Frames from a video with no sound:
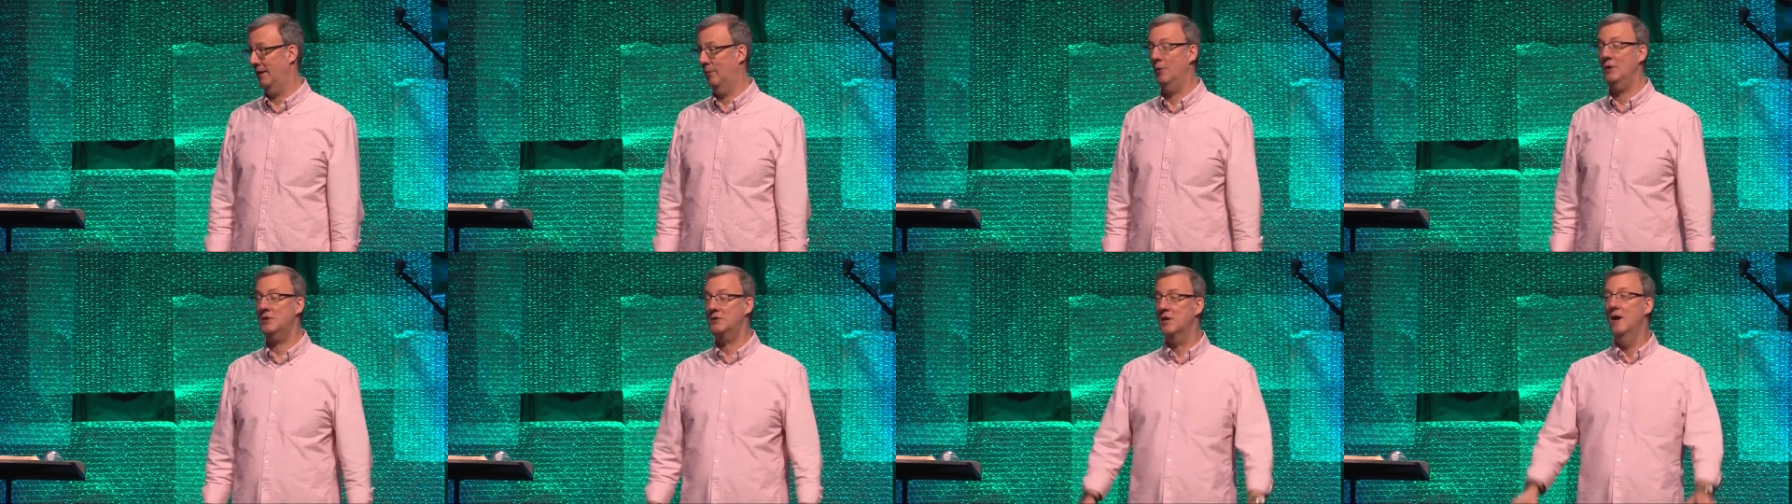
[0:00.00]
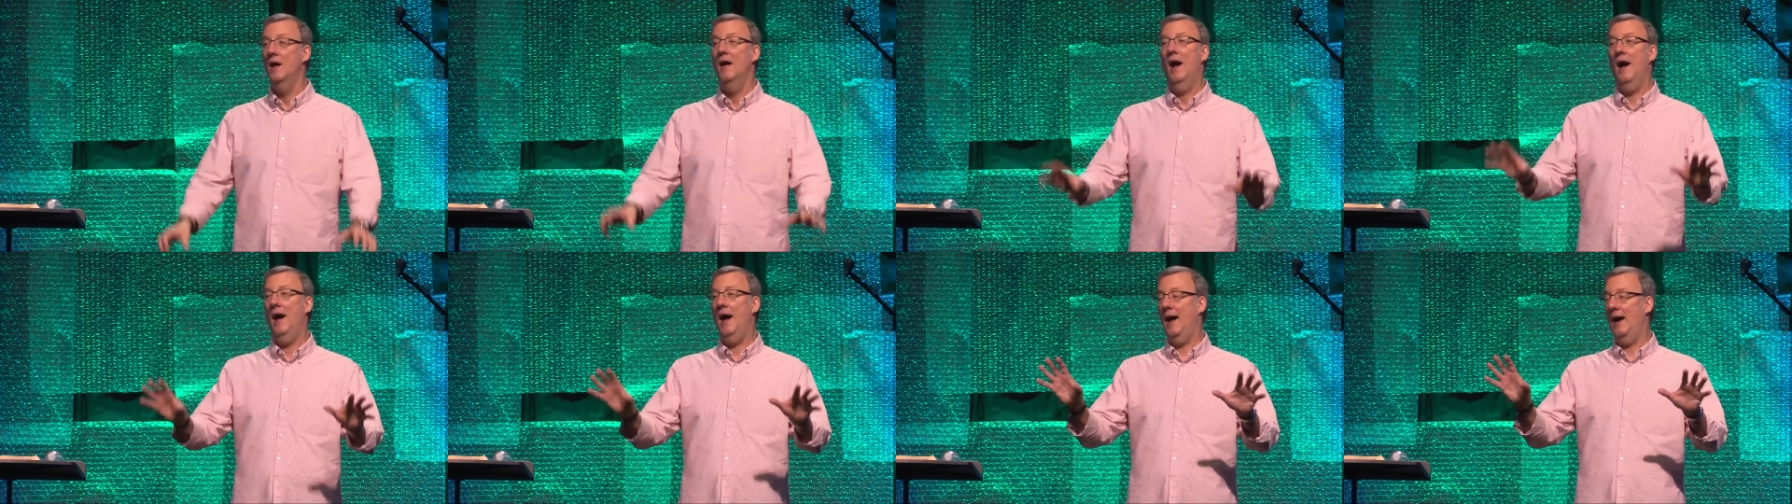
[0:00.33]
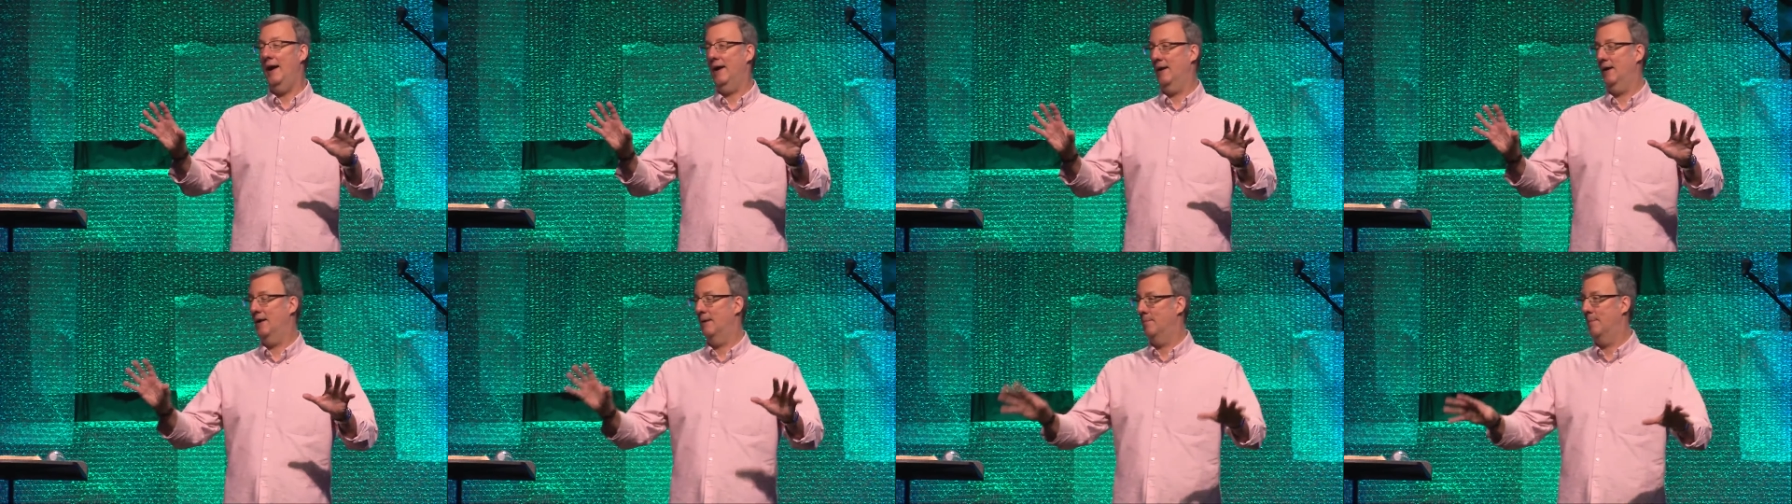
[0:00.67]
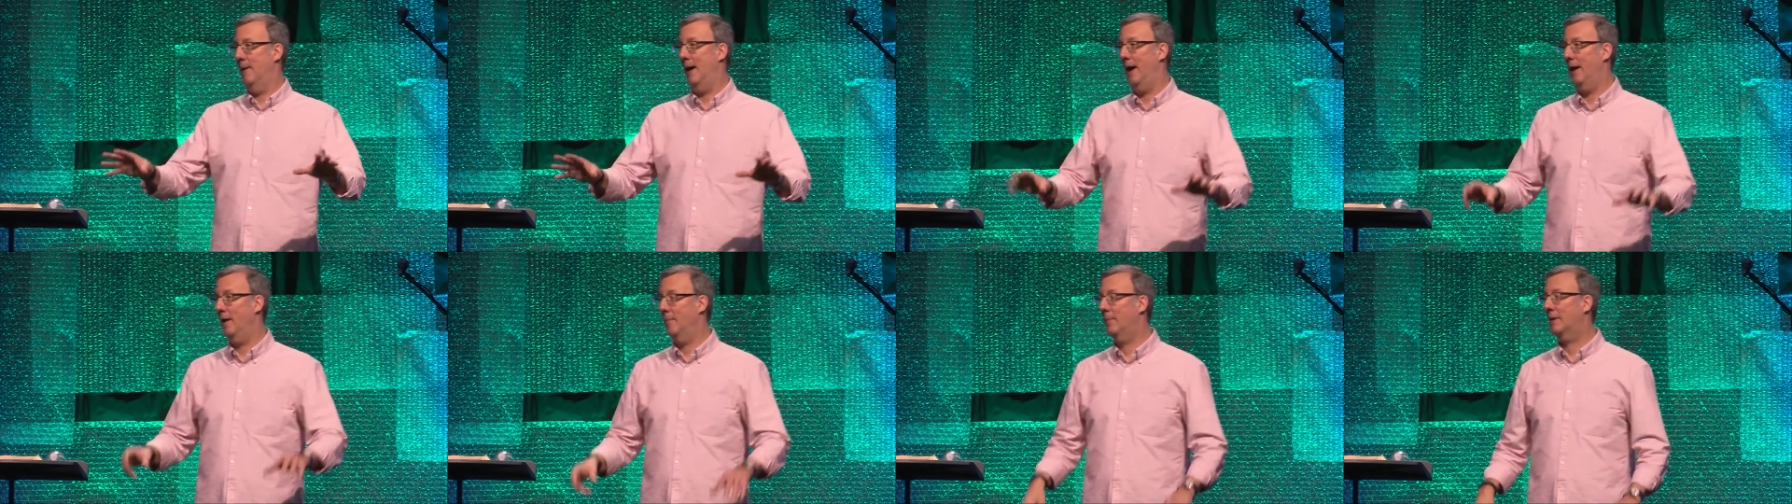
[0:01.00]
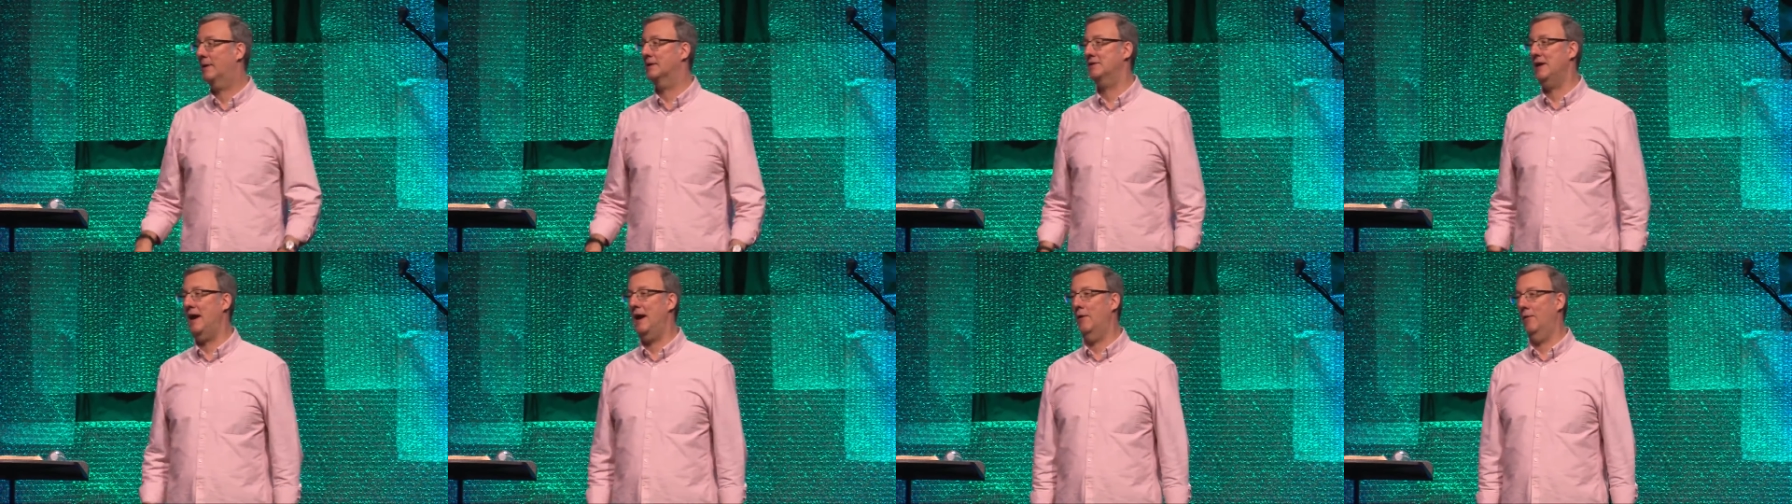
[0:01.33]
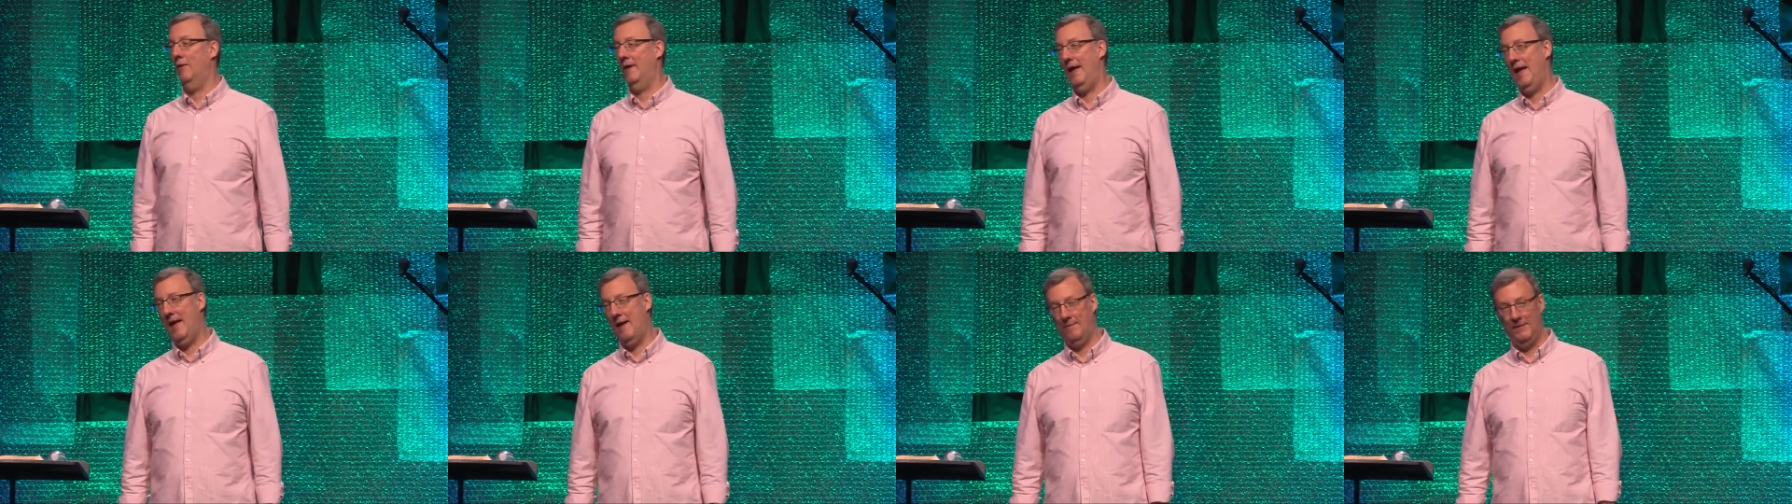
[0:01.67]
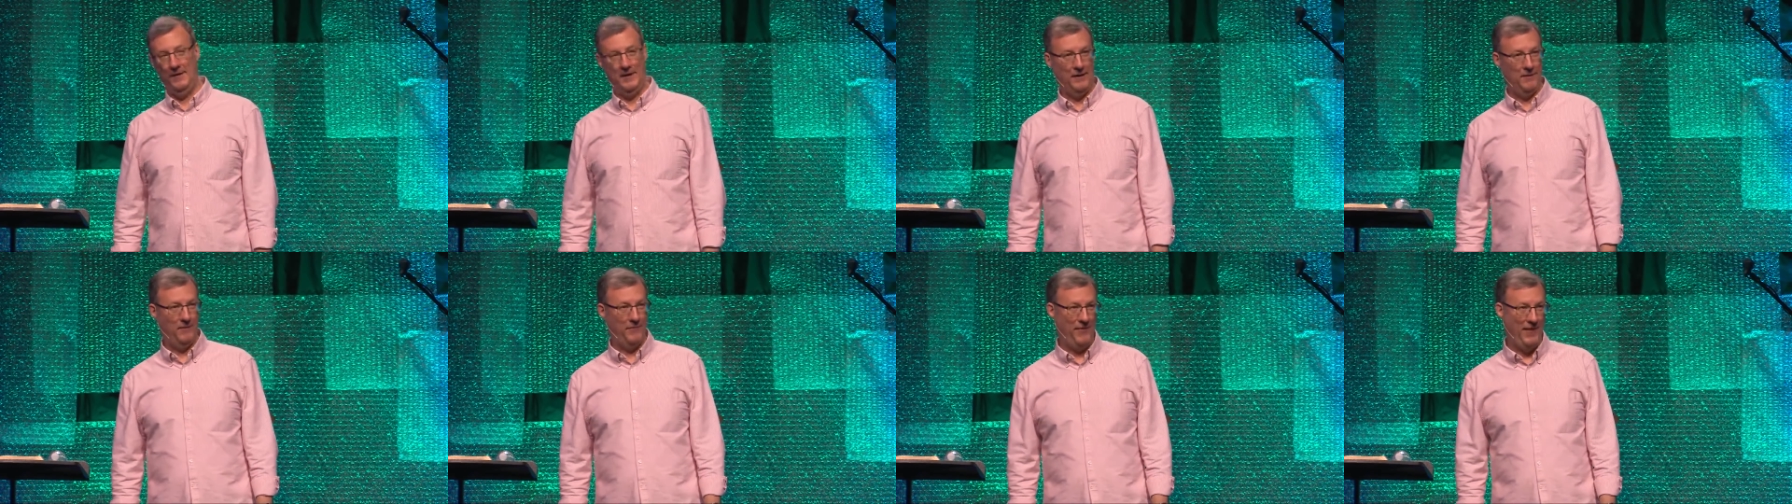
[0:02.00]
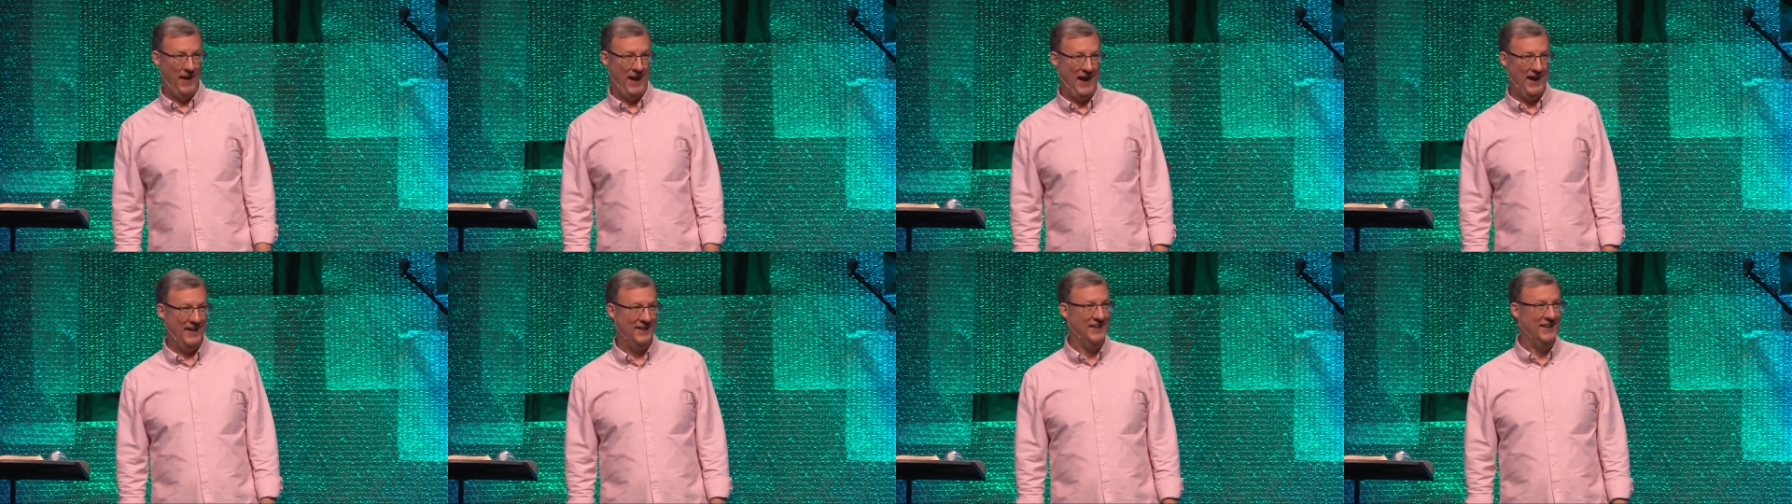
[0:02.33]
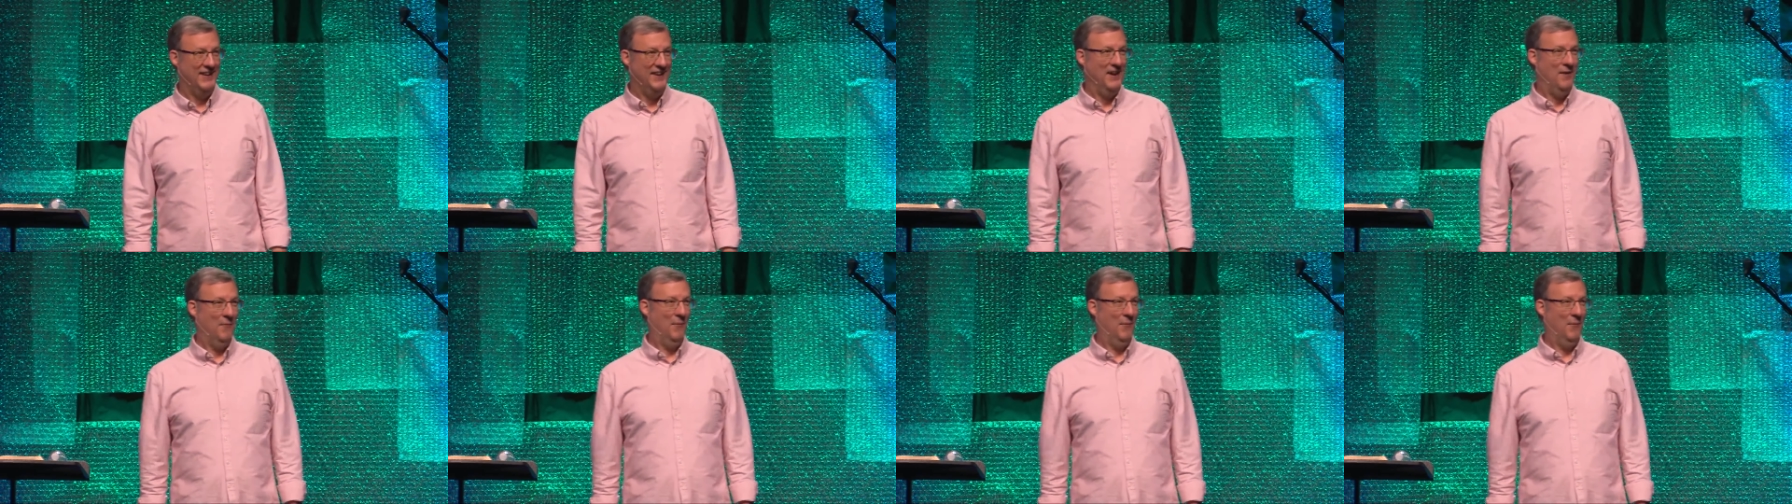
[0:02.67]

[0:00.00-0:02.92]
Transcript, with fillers: which I admire because I don't have any of that.